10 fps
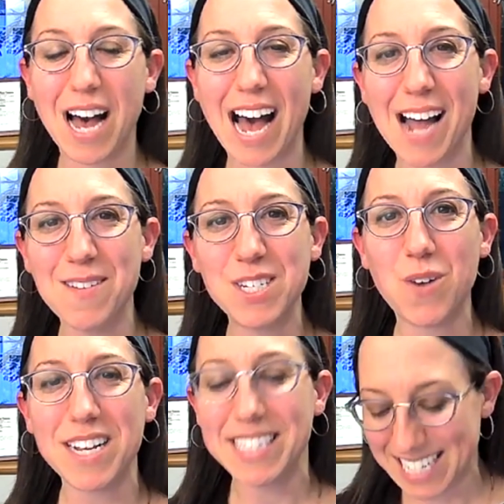I was
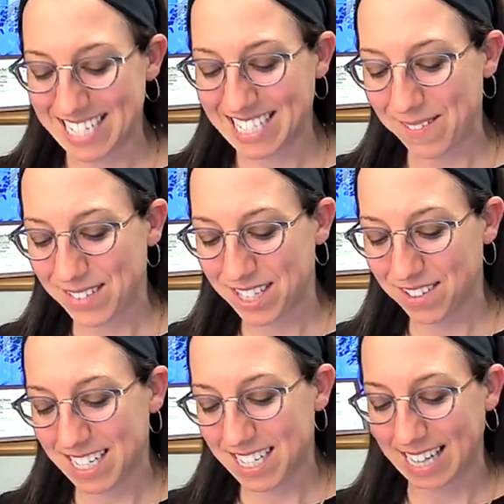once in a 7th
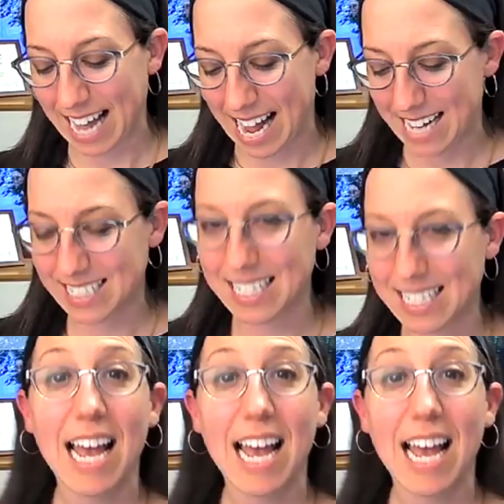grade class,